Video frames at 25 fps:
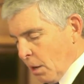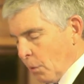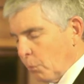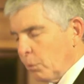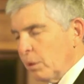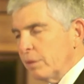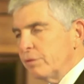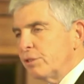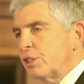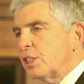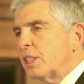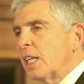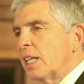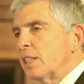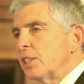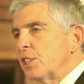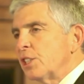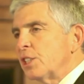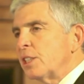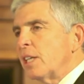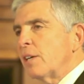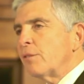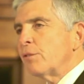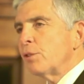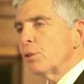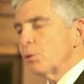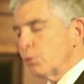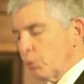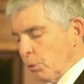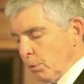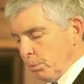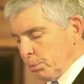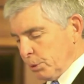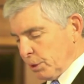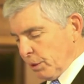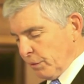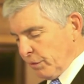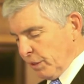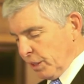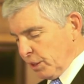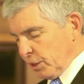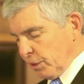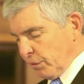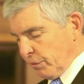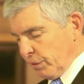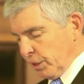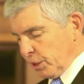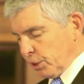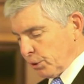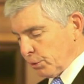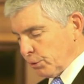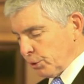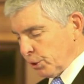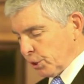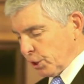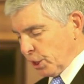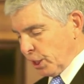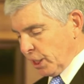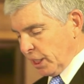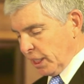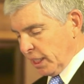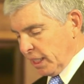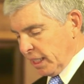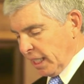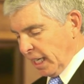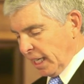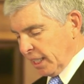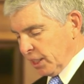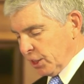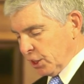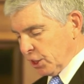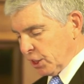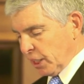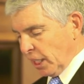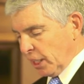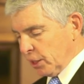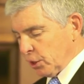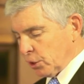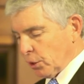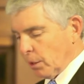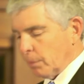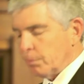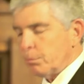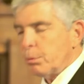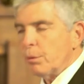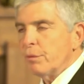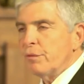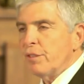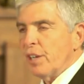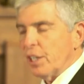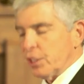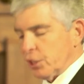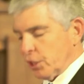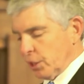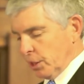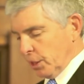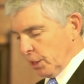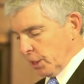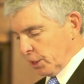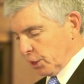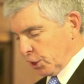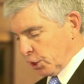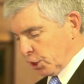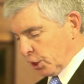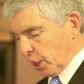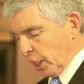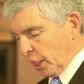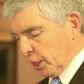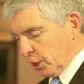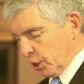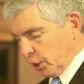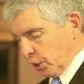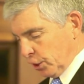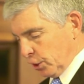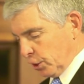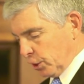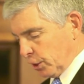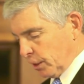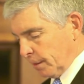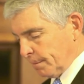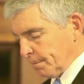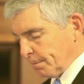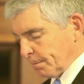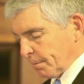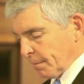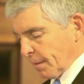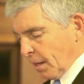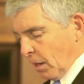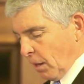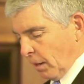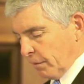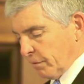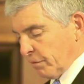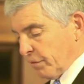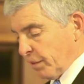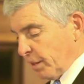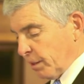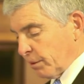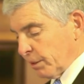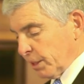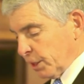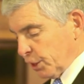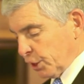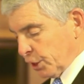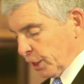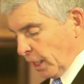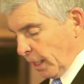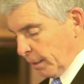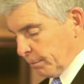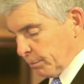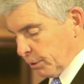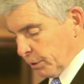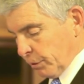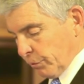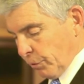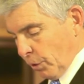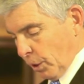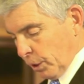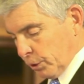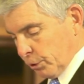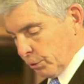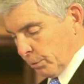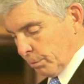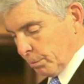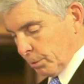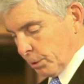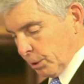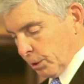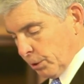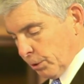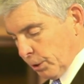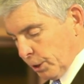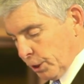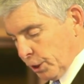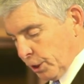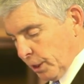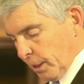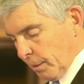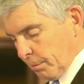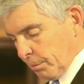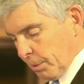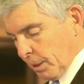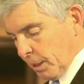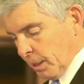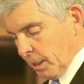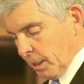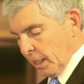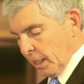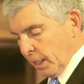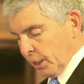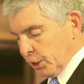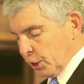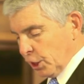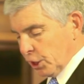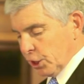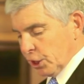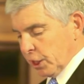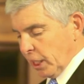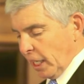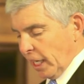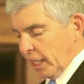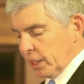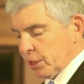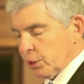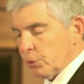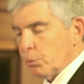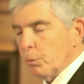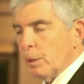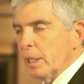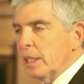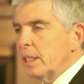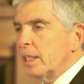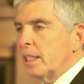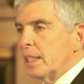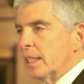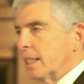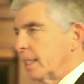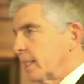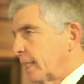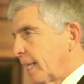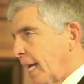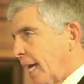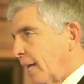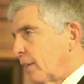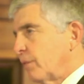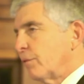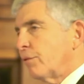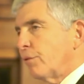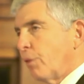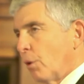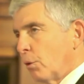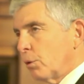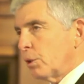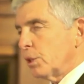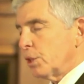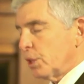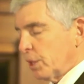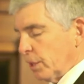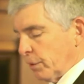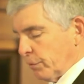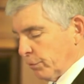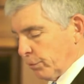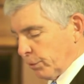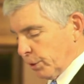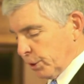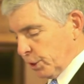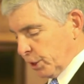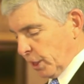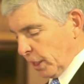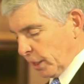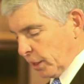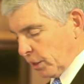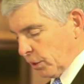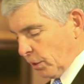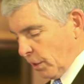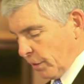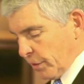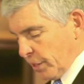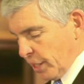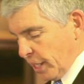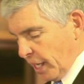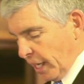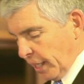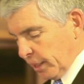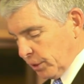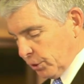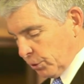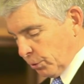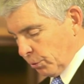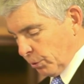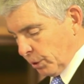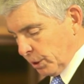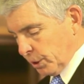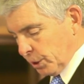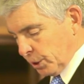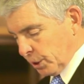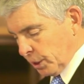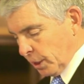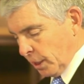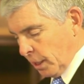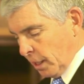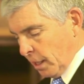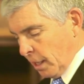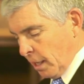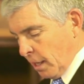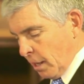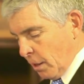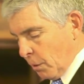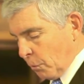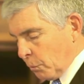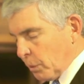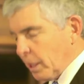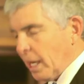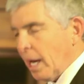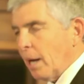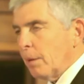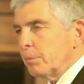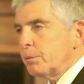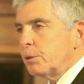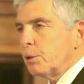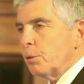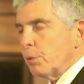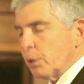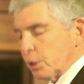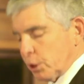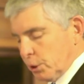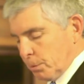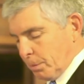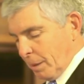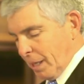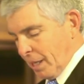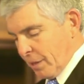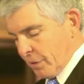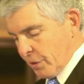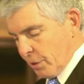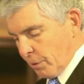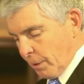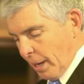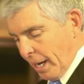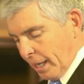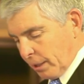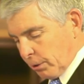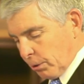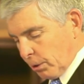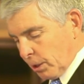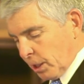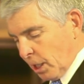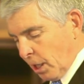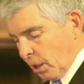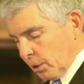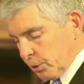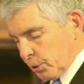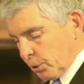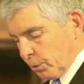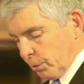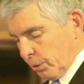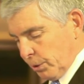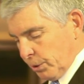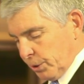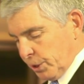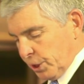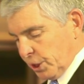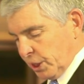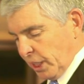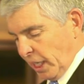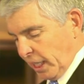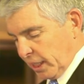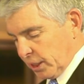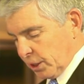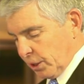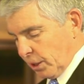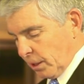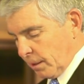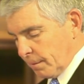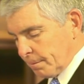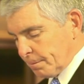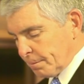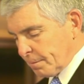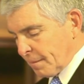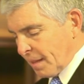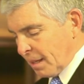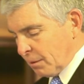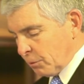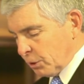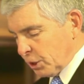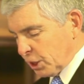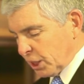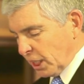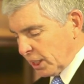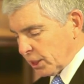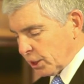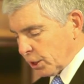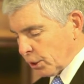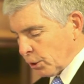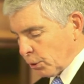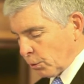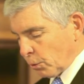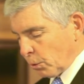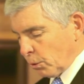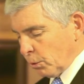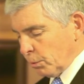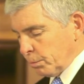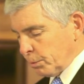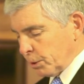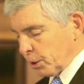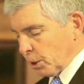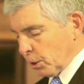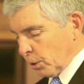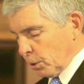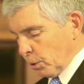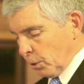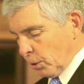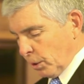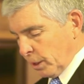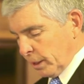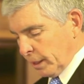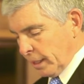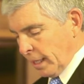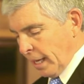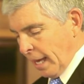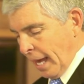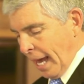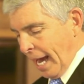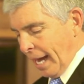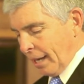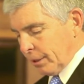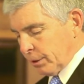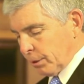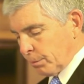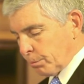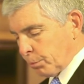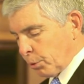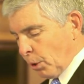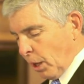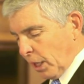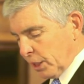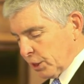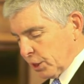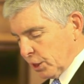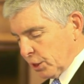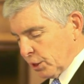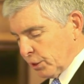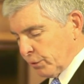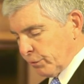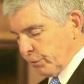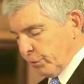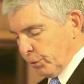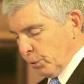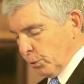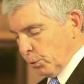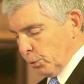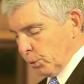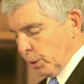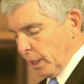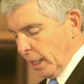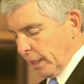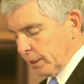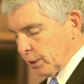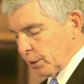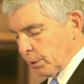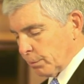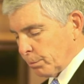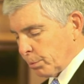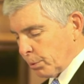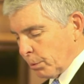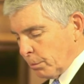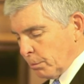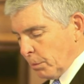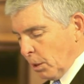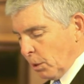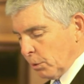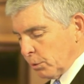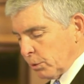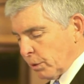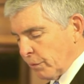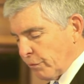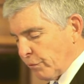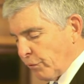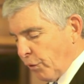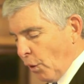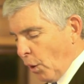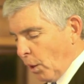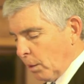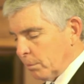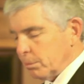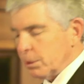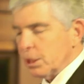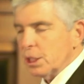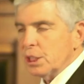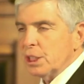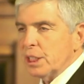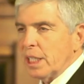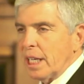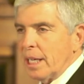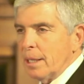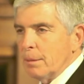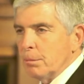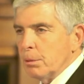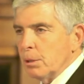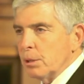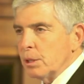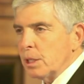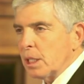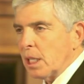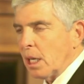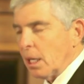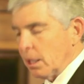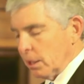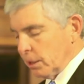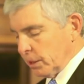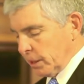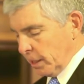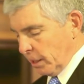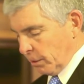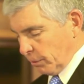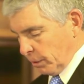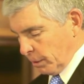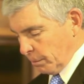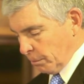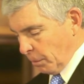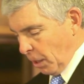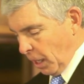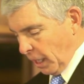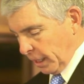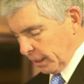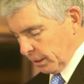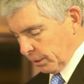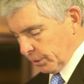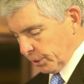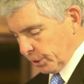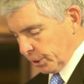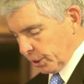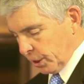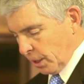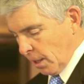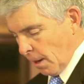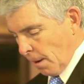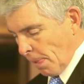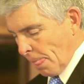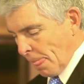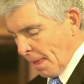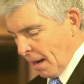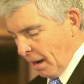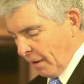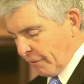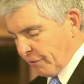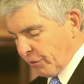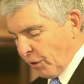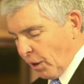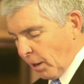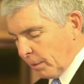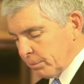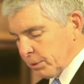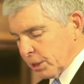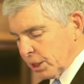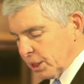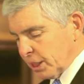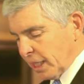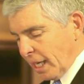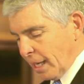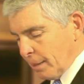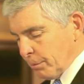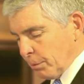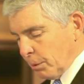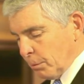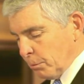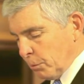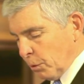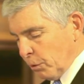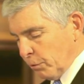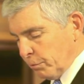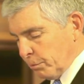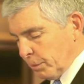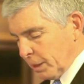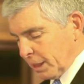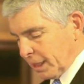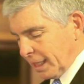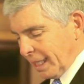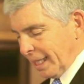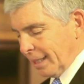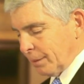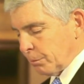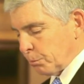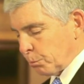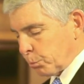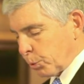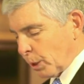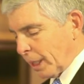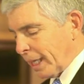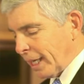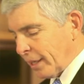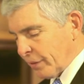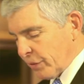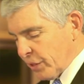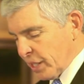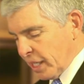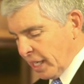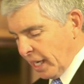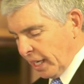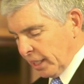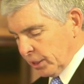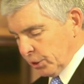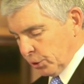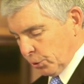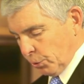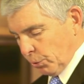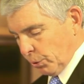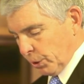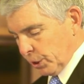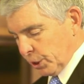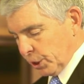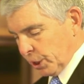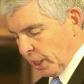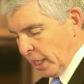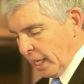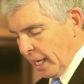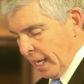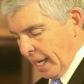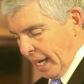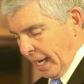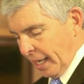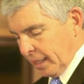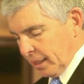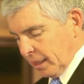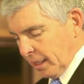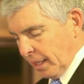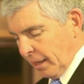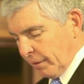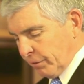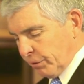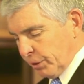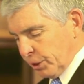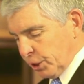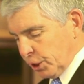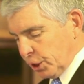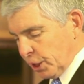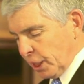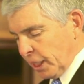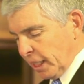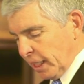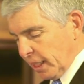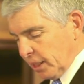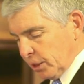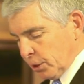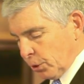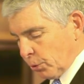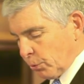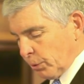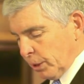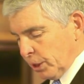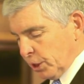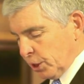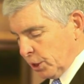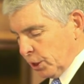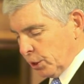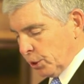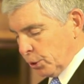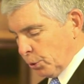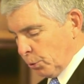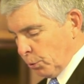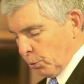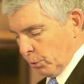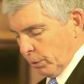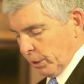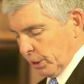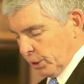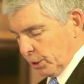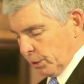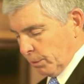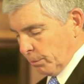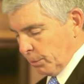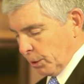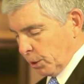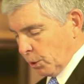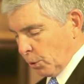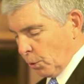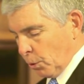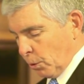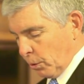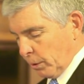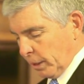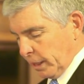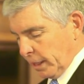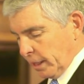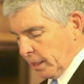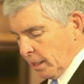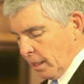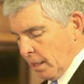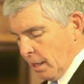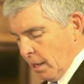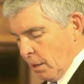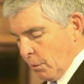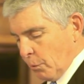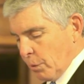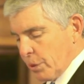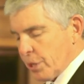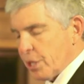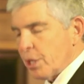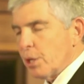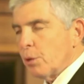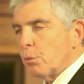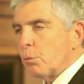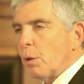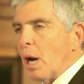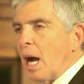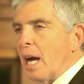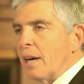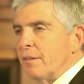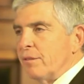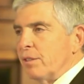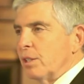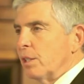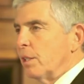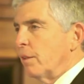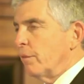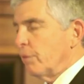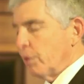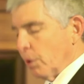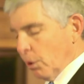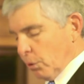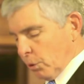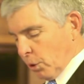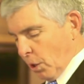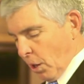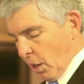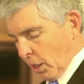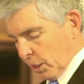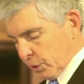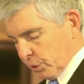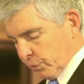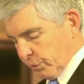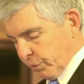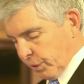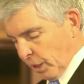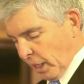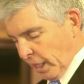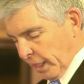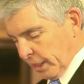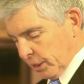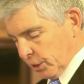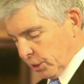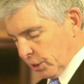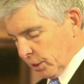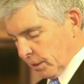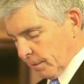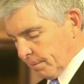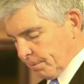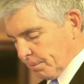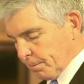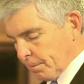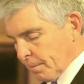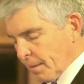We've sent several groups of individuals to the United States on professional exchanges on various types of entrepreneurship. Just last week, and again focusing for a second on the Azores, we helped to expand their agricultural sector. We sent a group to learn how to process food and to promote farm-to-table culinary models. A farm-to-table movement can brand the Azores and leverage the increase in tourism occurring with the arrival of low-cost flights.